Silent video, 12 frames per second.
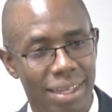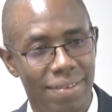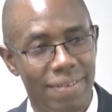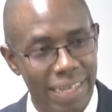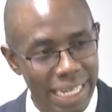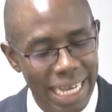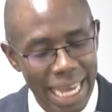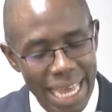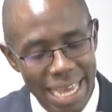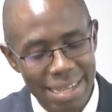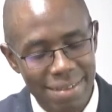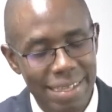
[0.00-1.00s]

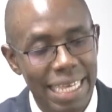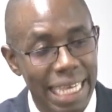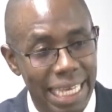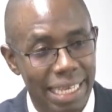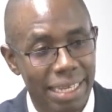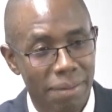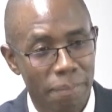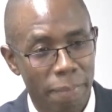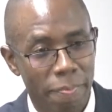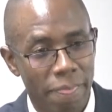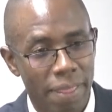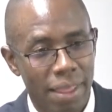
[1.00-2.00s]
Zedekiah is king
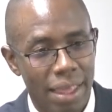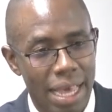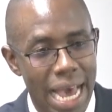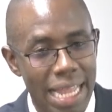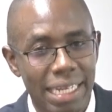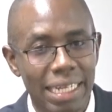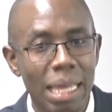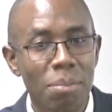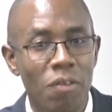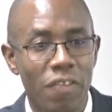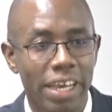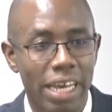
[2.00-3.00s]
at the
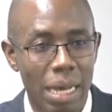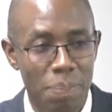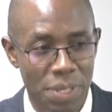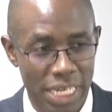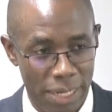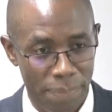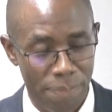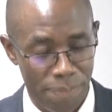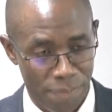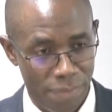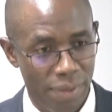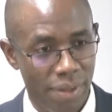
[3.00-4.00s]
time of the capture.
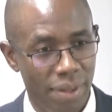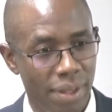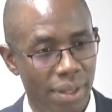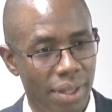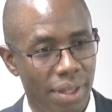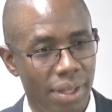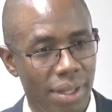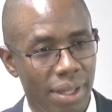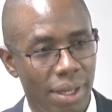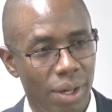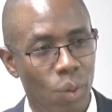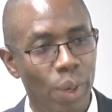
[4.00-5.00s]

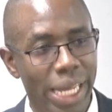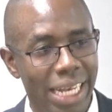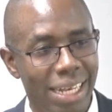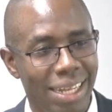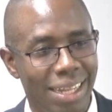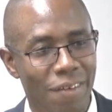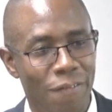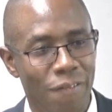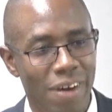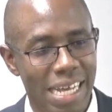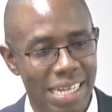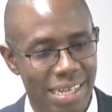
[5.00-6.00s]
When the
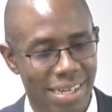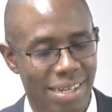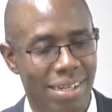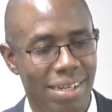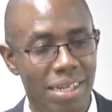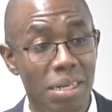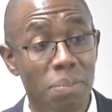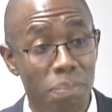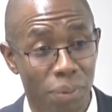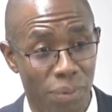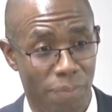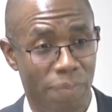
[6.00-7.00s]
first
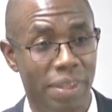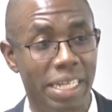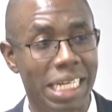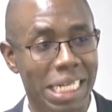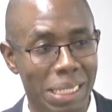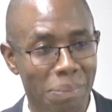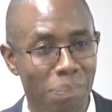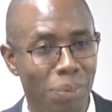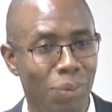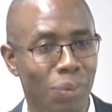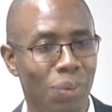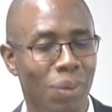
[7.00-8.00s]
temple, the
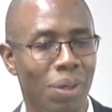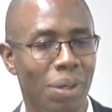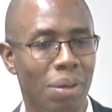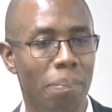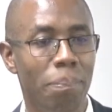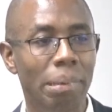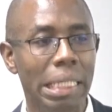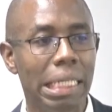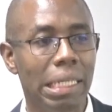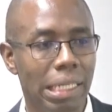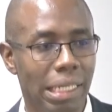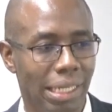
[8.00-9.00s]
temple
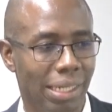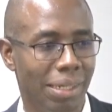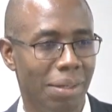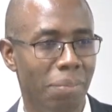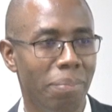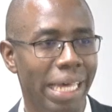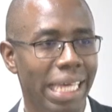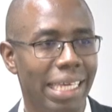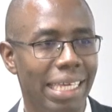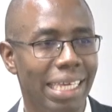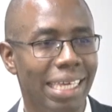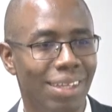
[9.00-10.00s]
built by
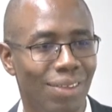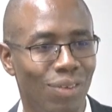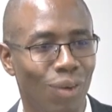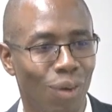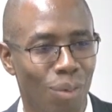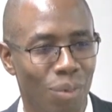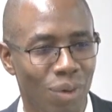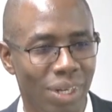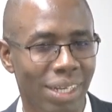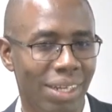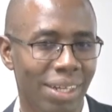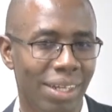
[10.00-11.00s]
King
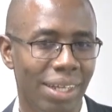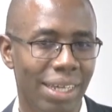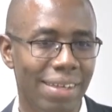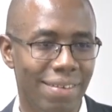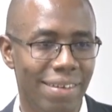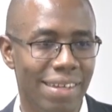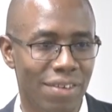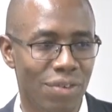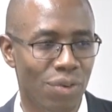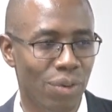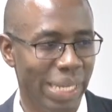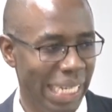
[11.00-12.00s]
Solomon, is
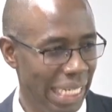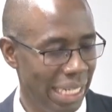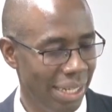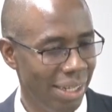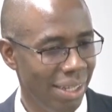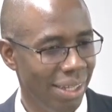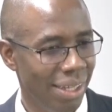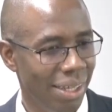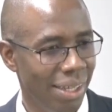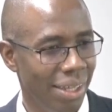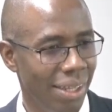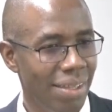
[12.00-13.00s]
destroyed.
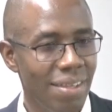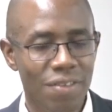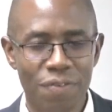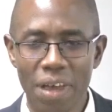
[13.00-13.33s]
This is